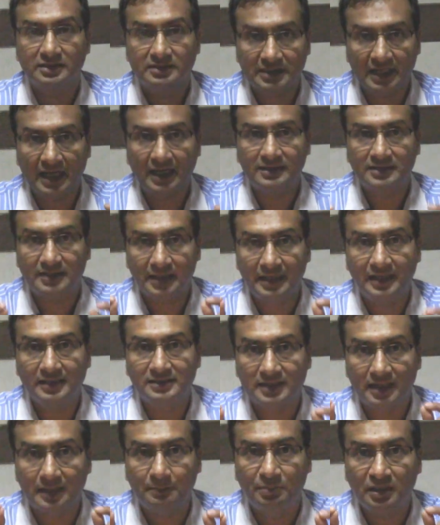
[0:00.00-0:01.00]
that
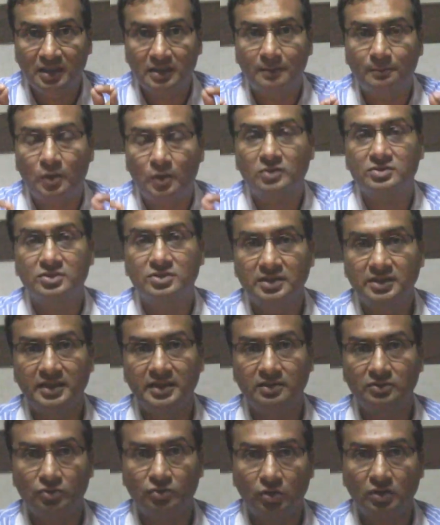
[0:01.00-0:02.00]
is a big
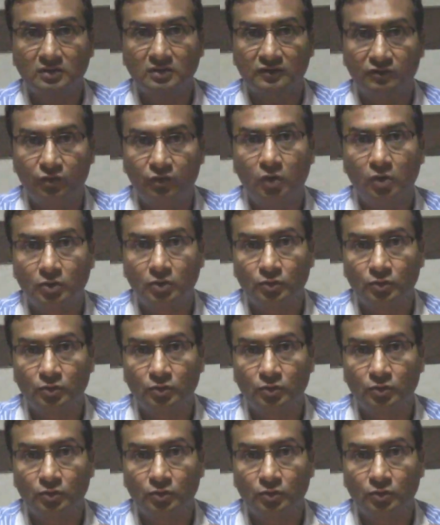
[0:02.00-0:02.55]
opportunity. Those 4